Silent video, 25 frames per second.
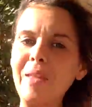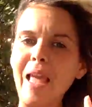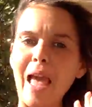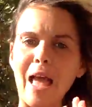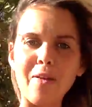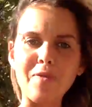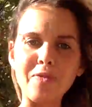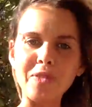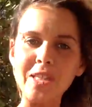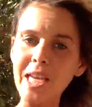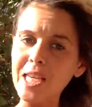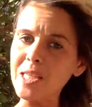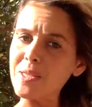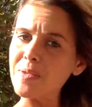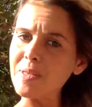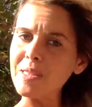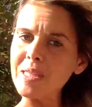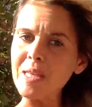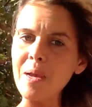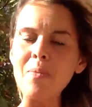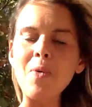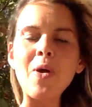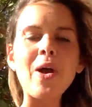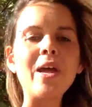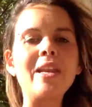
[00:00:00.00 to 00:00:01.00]
have sex with
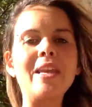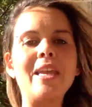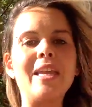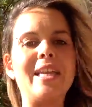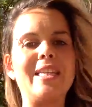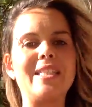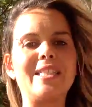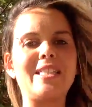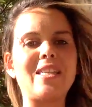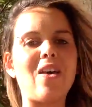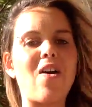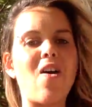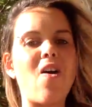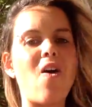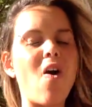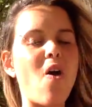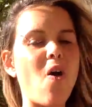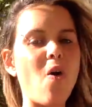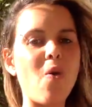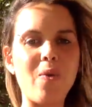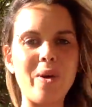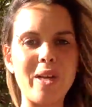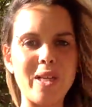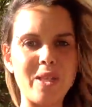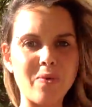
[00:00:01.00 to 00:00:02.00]
someone, it's
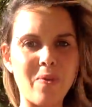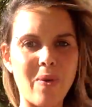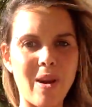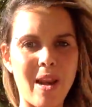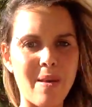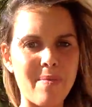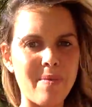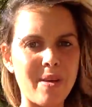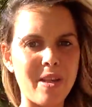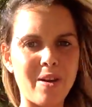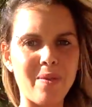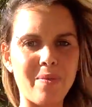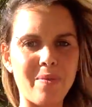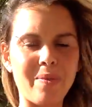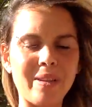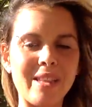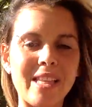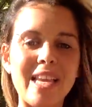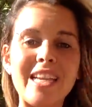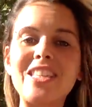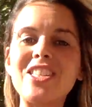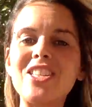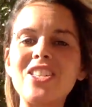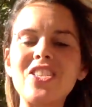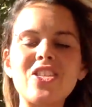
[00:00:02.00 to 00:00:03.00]
always when I'm in a
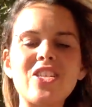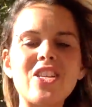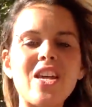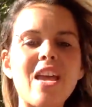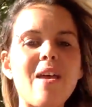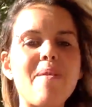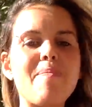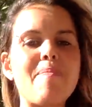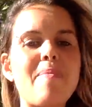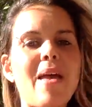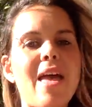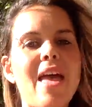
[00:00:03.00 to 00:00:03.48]
relationship,